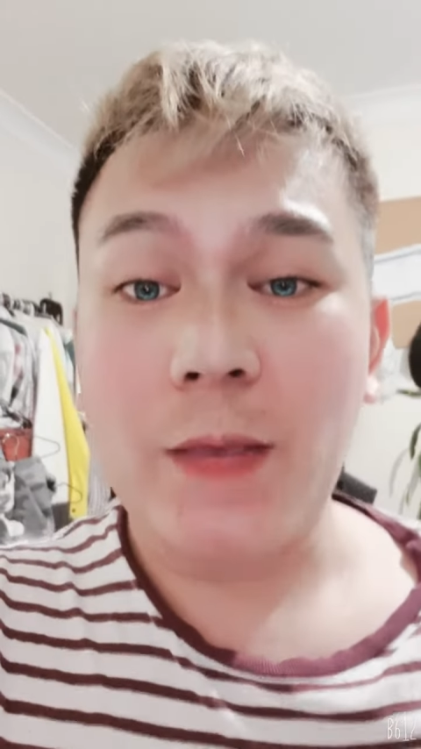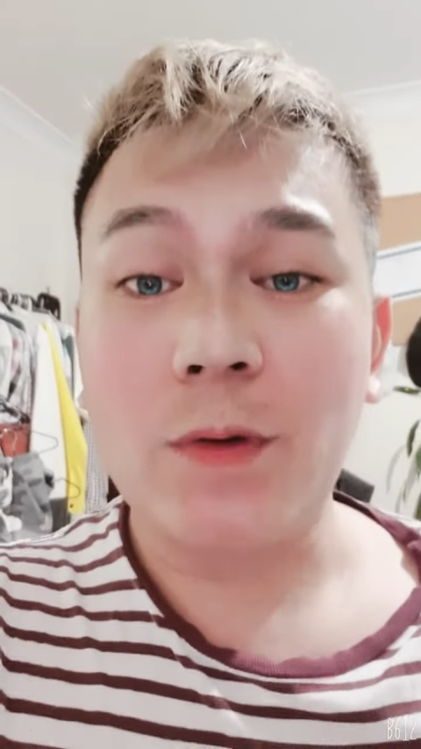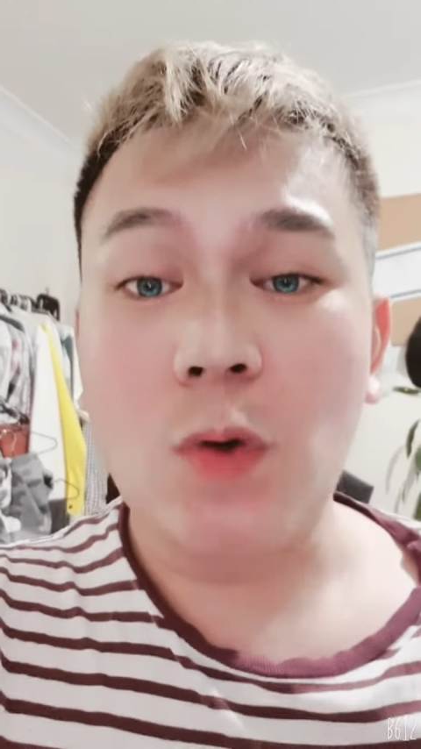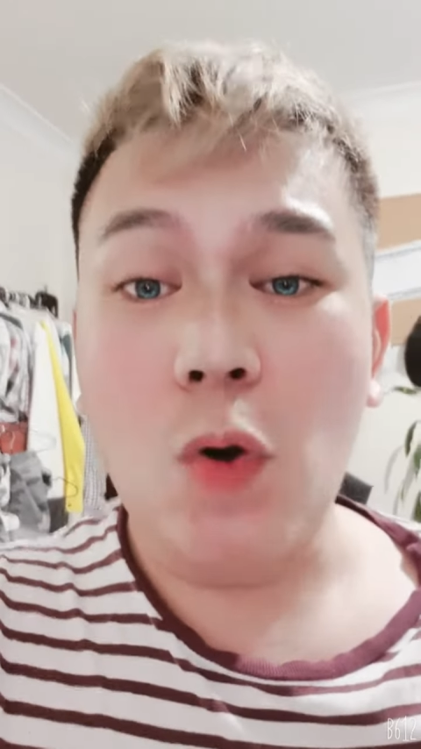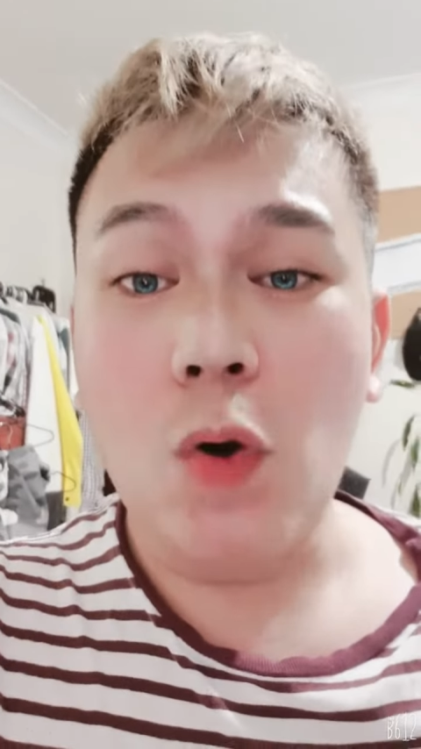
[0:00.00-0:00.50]

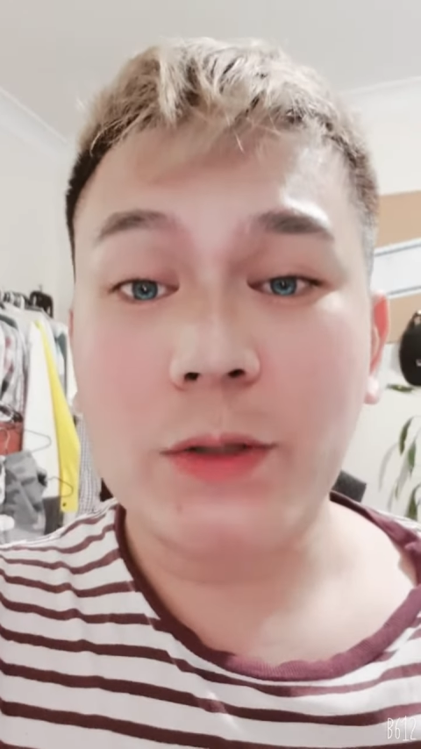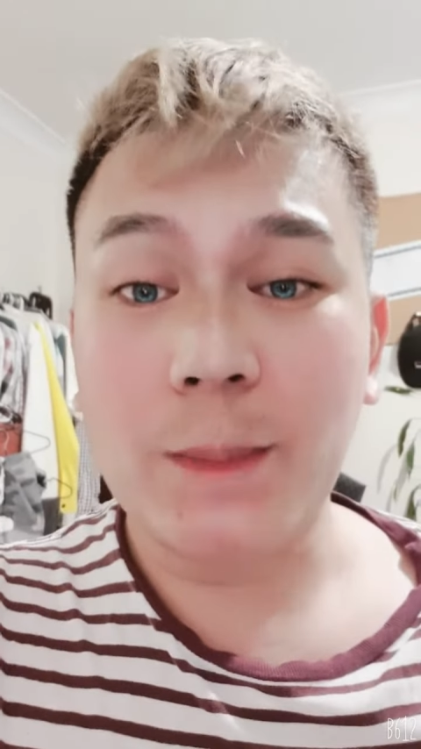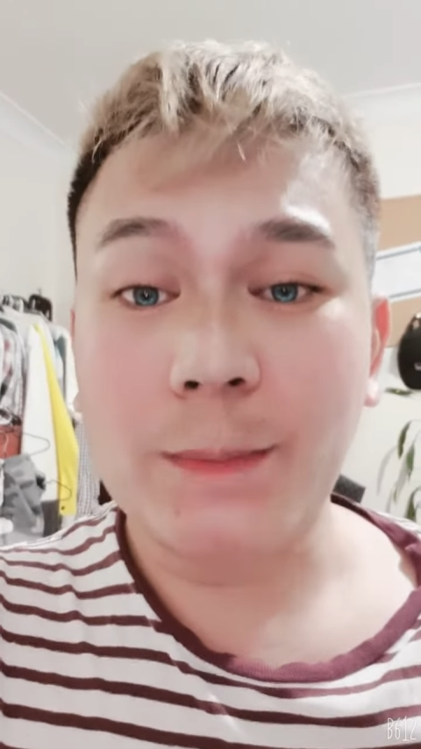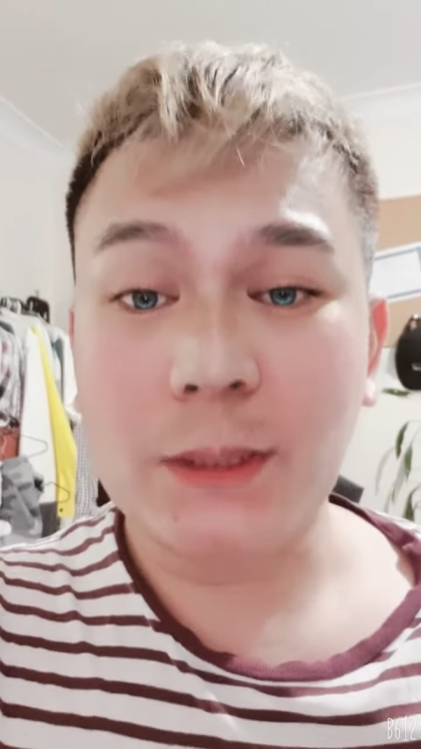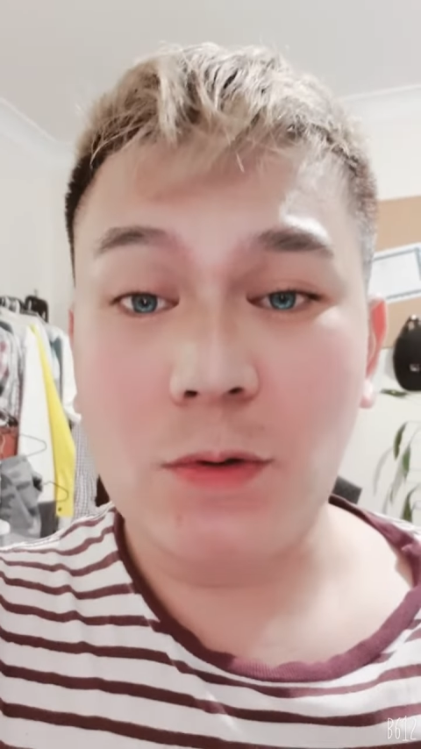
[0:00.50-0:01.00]
Even
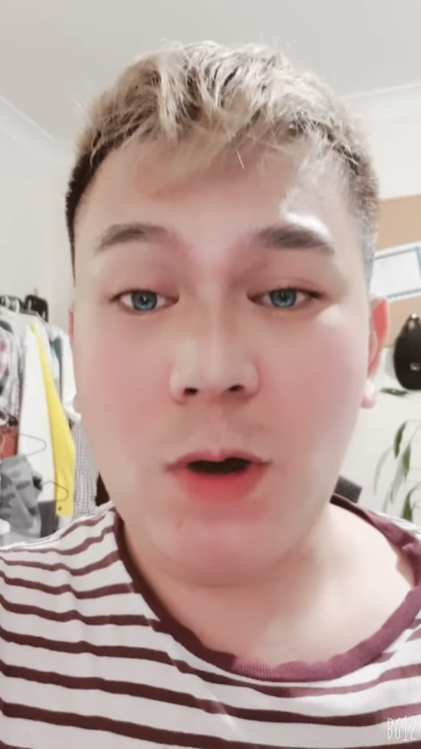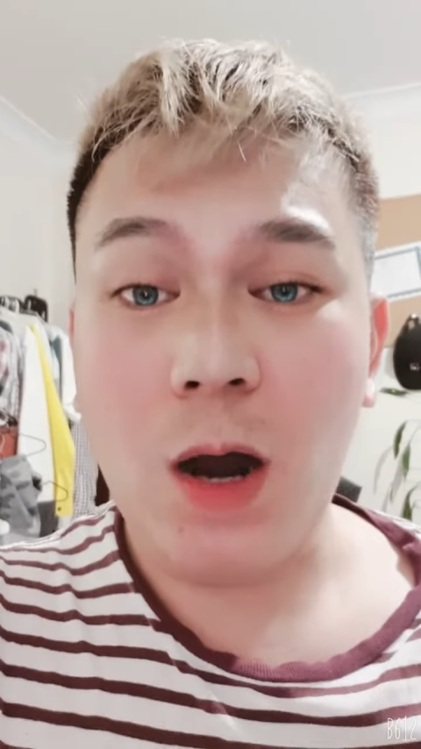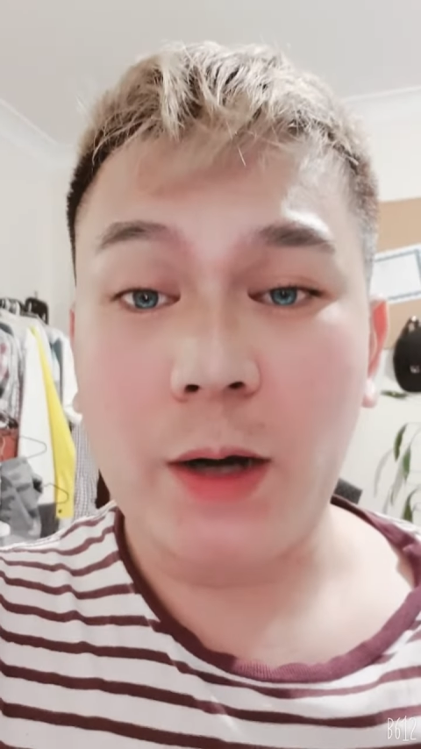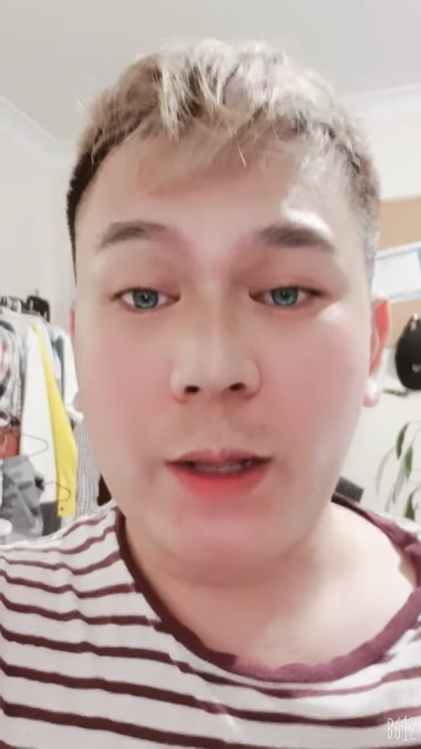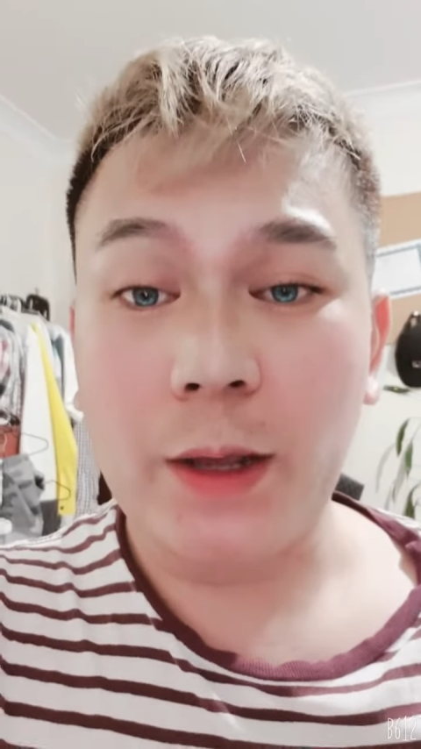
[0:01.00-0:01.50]
autumn's still
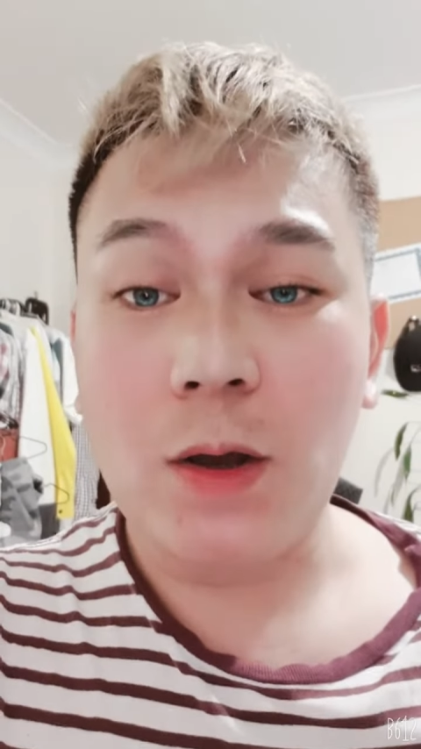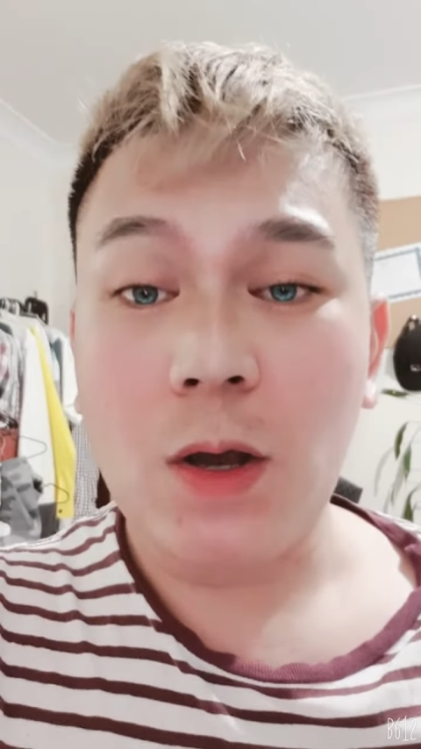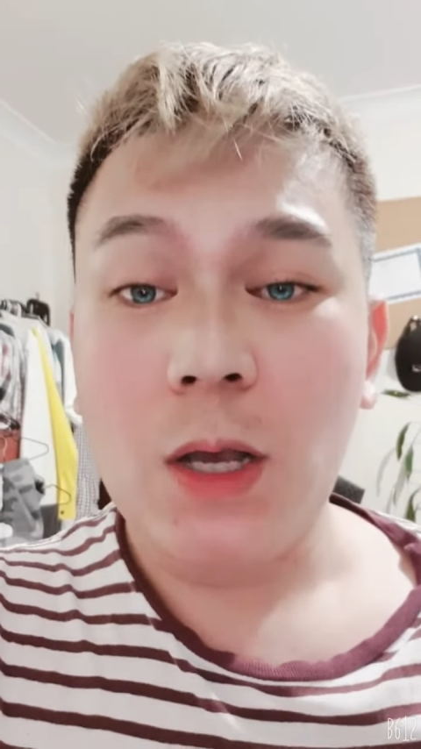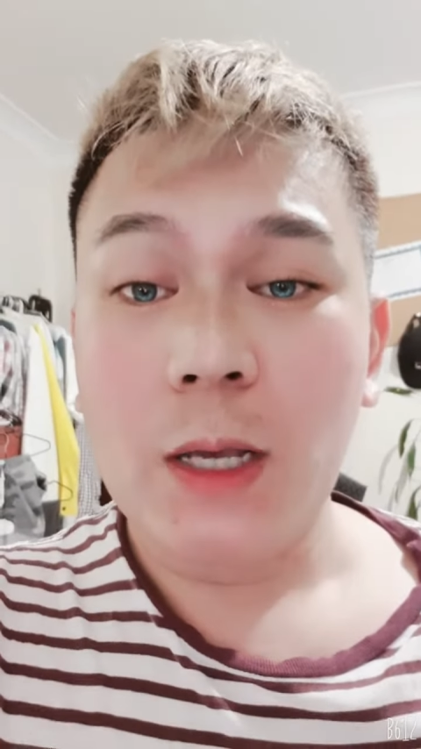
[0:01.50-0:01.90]
hot, like,